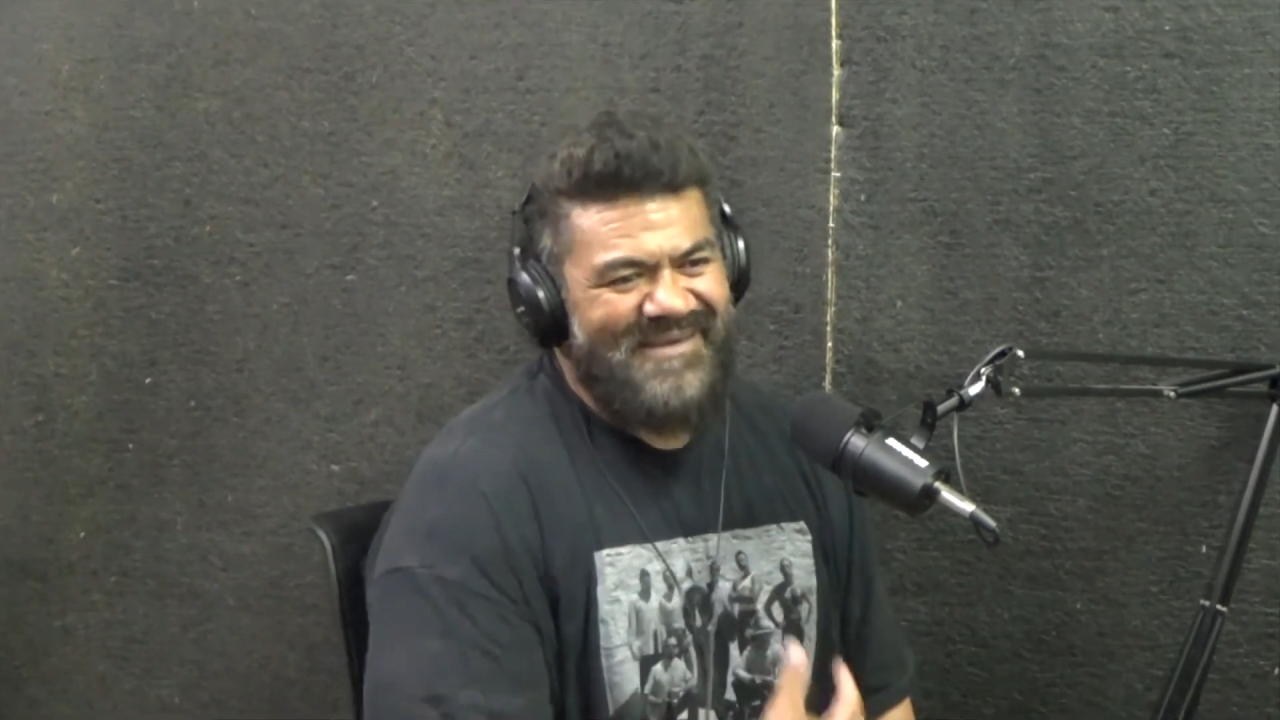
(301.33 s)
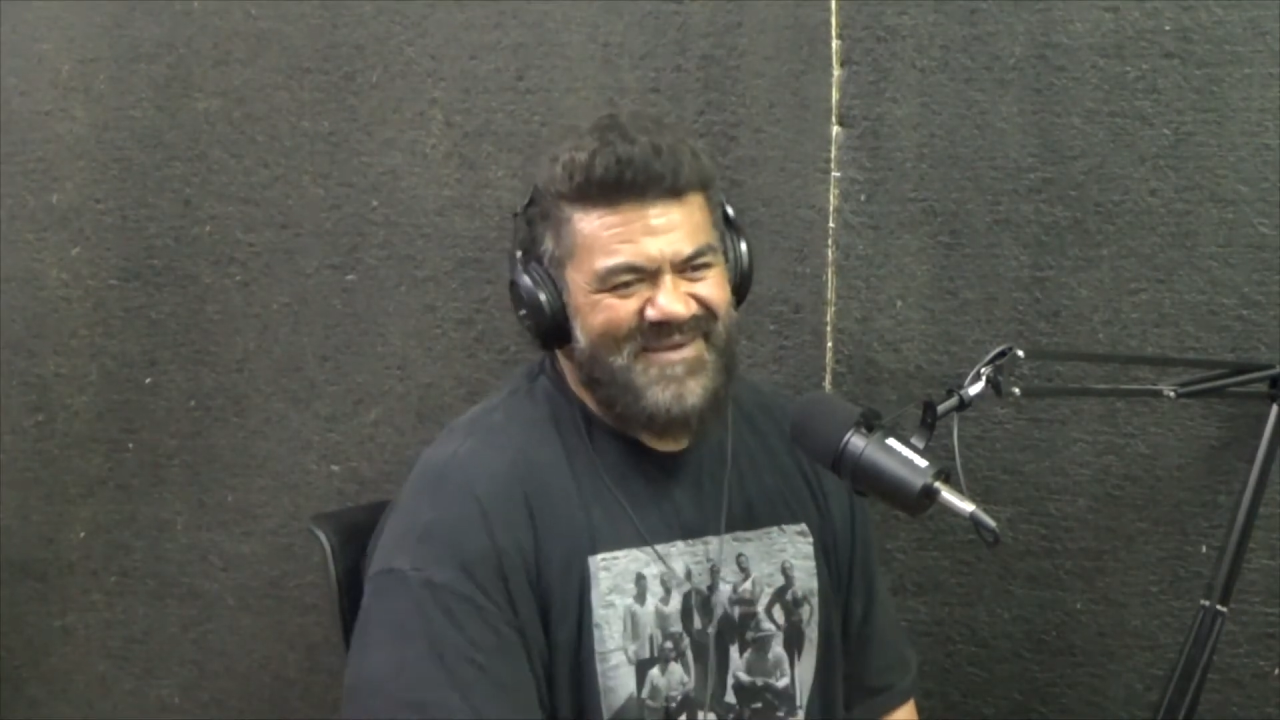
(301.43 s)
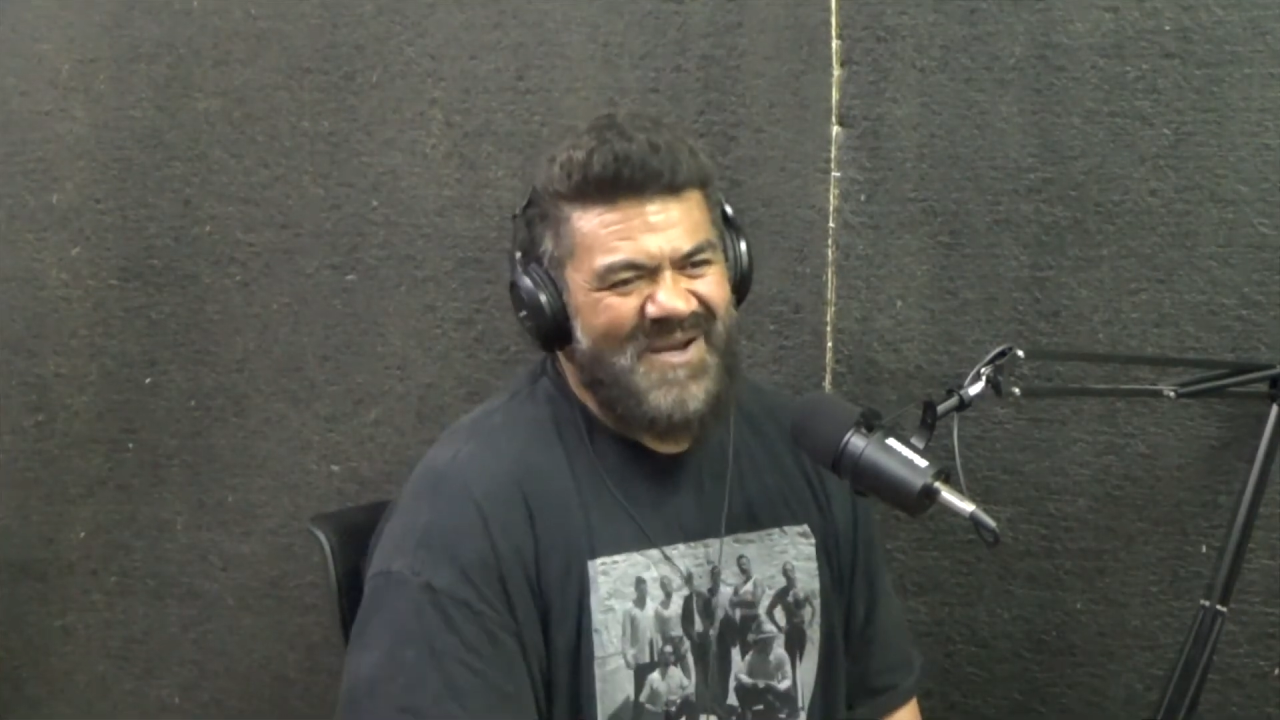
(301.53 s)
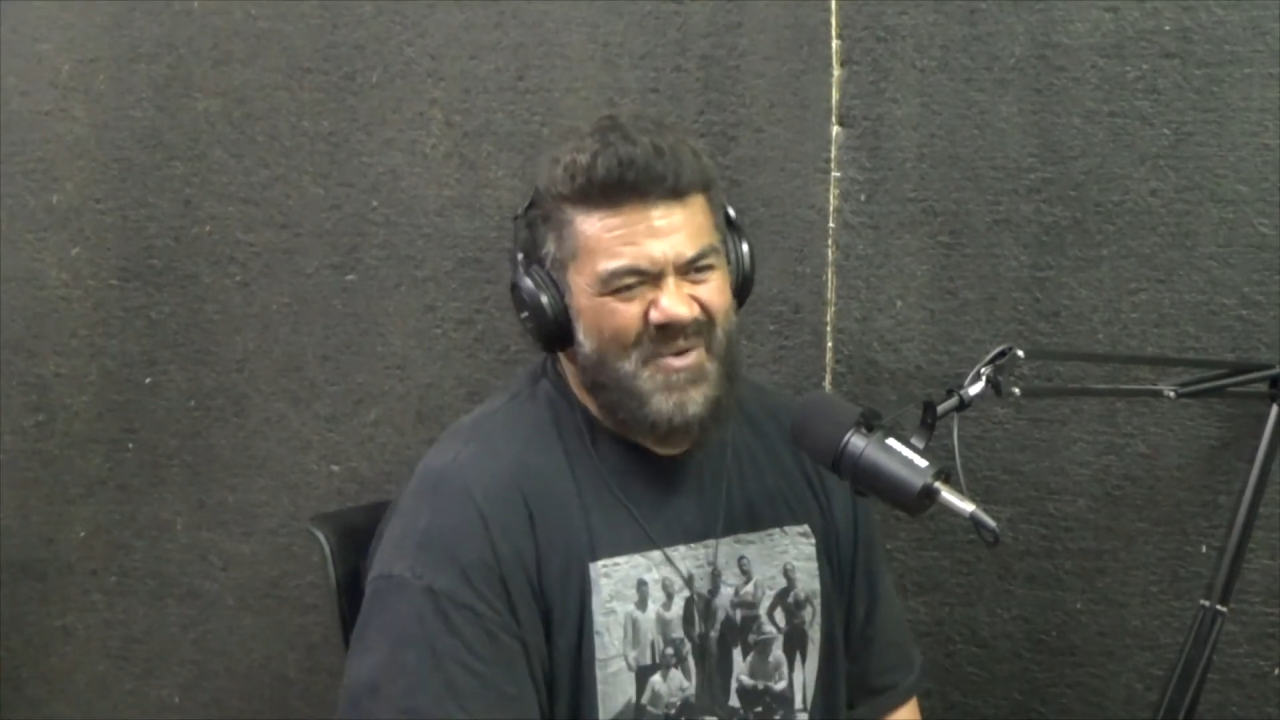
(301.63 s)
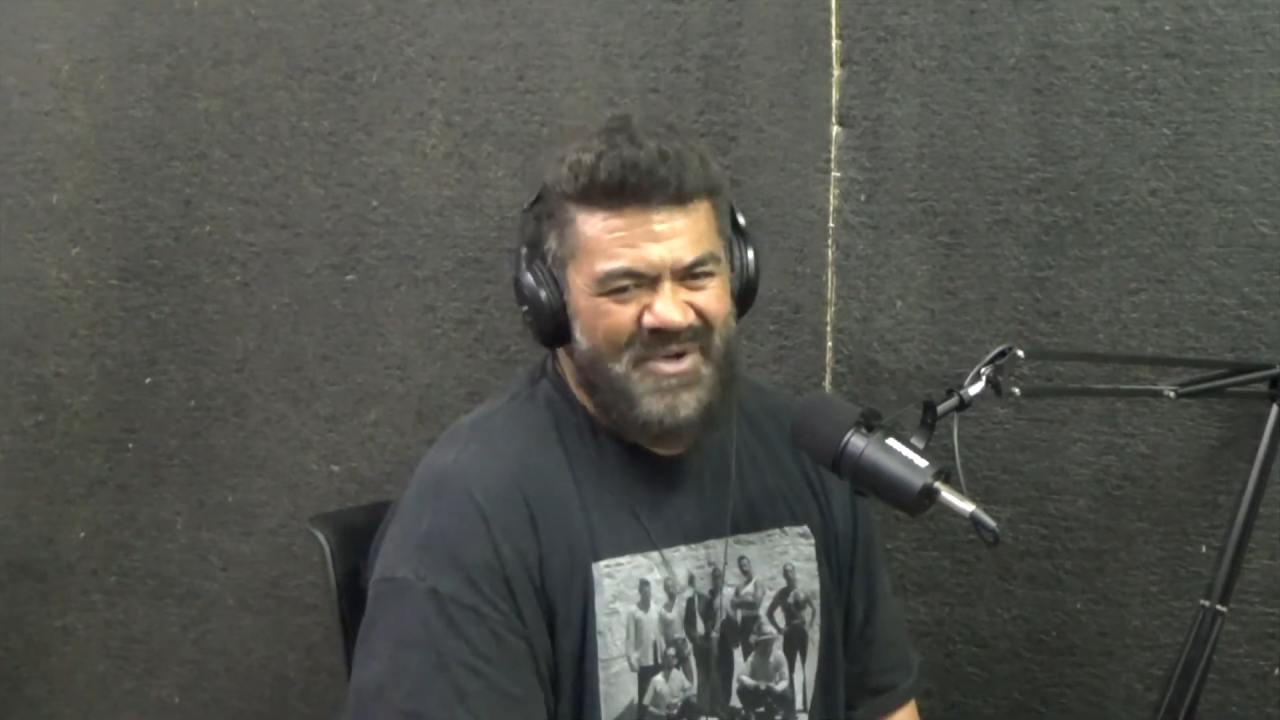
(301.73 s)

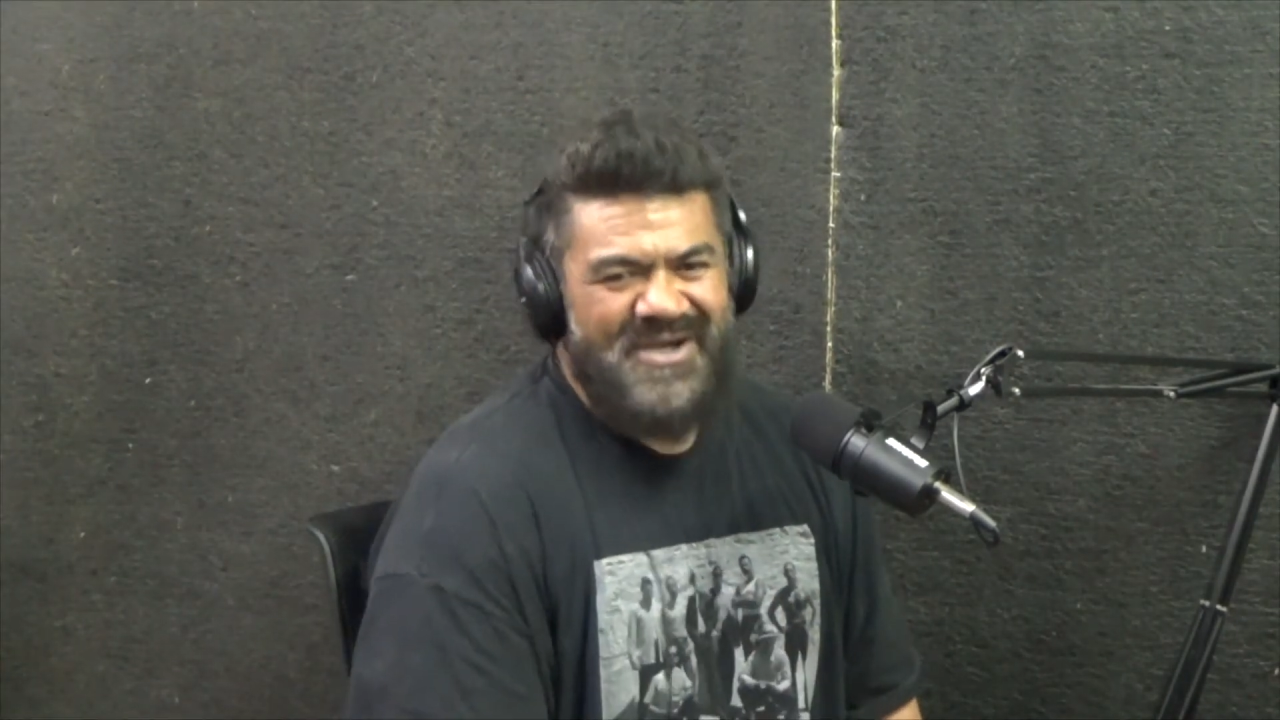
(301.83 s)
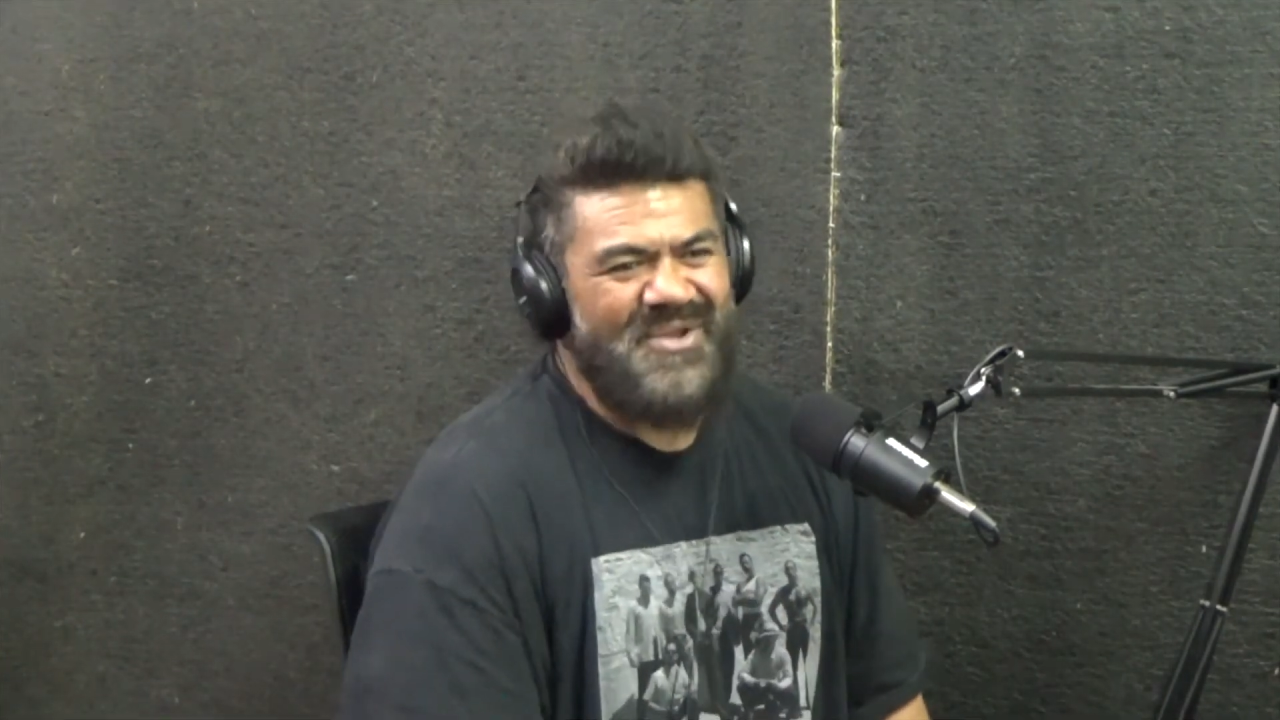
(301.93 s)
I want to know